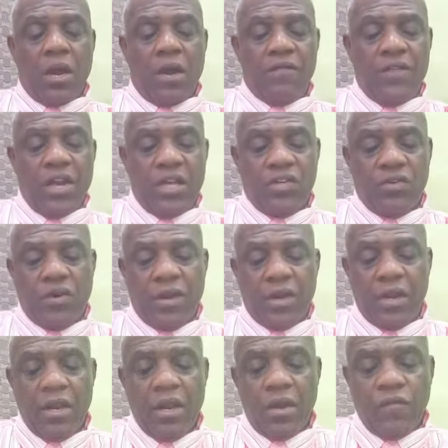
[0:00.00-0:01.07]
of
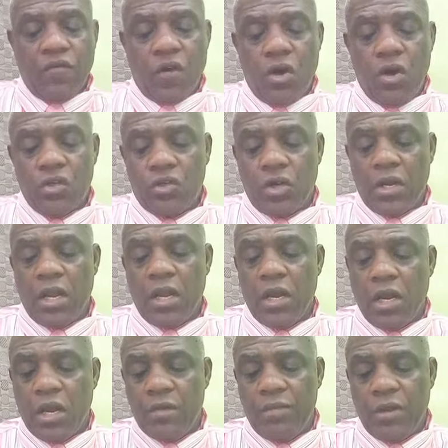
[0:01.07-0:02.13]
Nazareth. For unto the
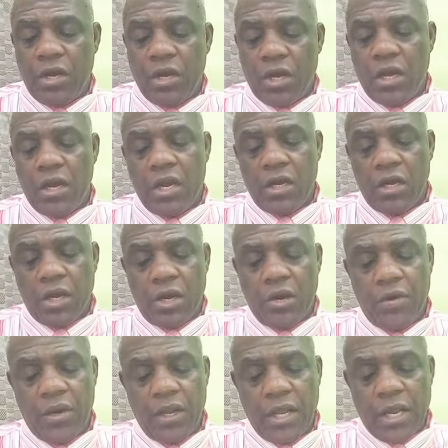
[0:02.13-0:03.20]
Lord be all the
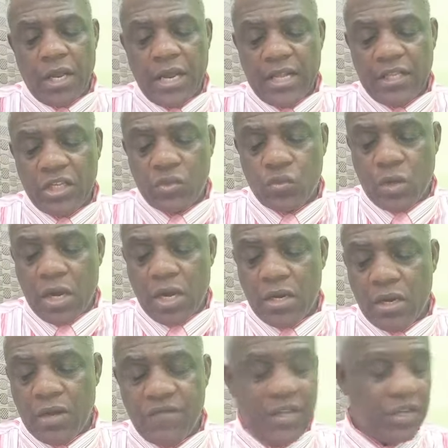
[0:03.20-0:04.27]
glory. That is
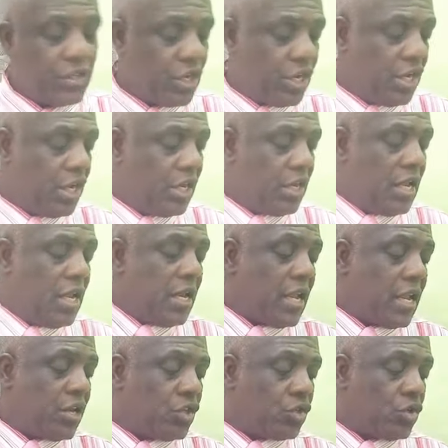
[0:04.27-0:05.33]
one of the things
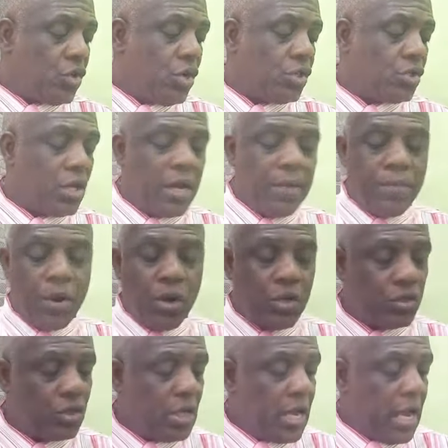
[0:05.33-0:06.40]
that is going to help
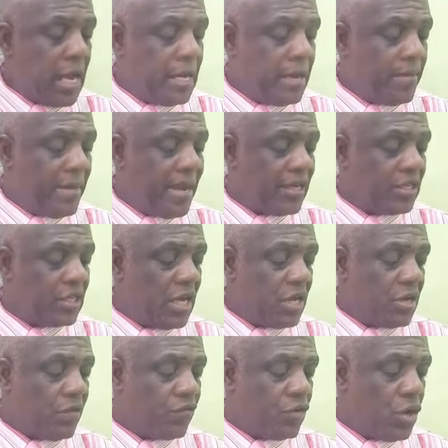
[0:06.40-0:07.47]
us and the mighty
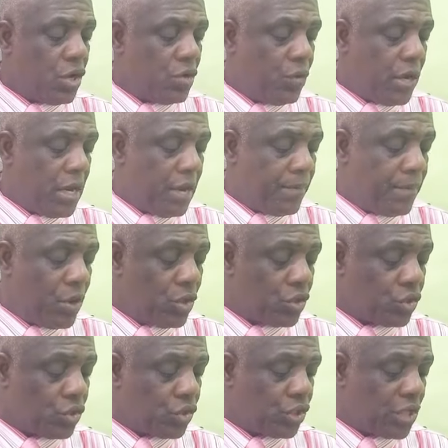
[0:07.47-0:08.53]
hand of God will help
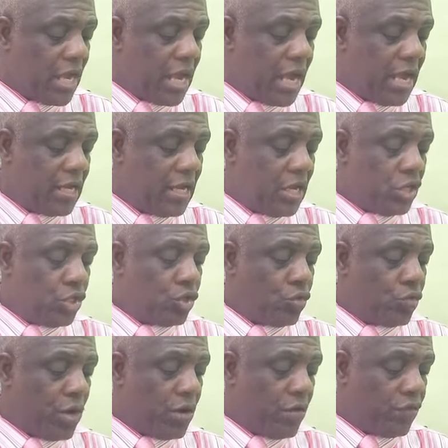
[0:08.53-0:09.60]
us to stand,
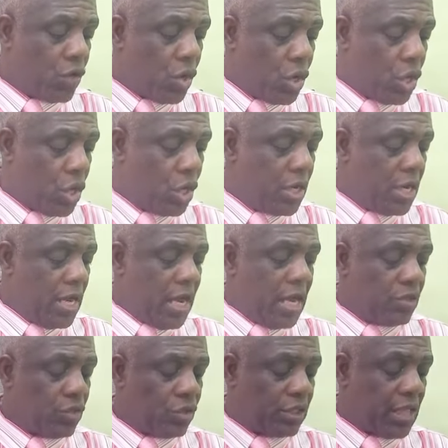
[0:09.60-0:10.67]
children of God,
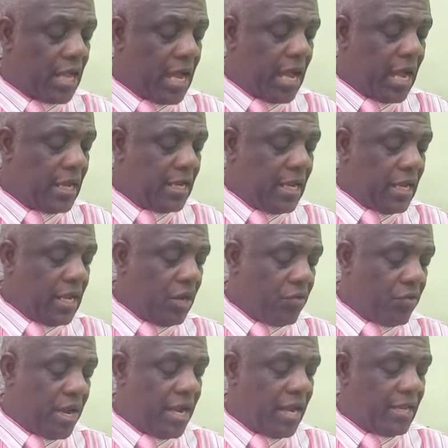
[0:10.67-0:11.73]
and to stand
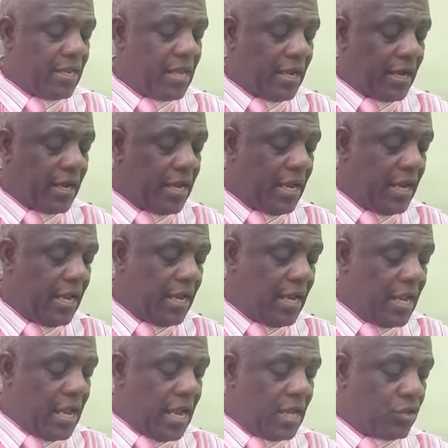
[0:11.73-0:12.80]
great and
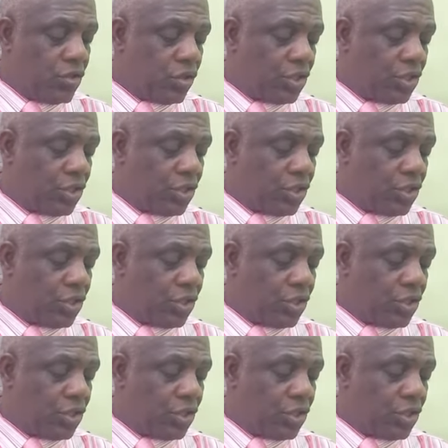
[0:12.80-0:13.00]
clean, and to